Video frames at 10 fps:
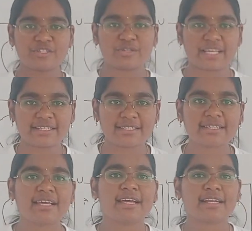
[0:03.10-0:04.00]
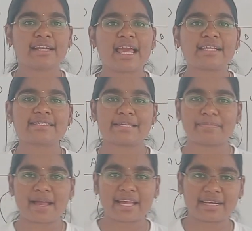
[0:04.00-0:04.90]
students, relax,
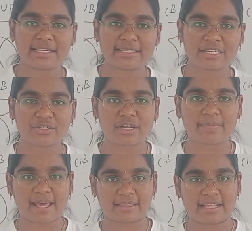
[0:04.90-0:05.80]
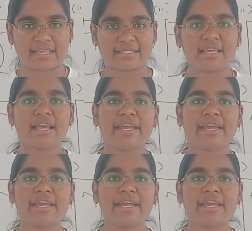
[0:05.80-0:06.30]
sit back and listen to our math class.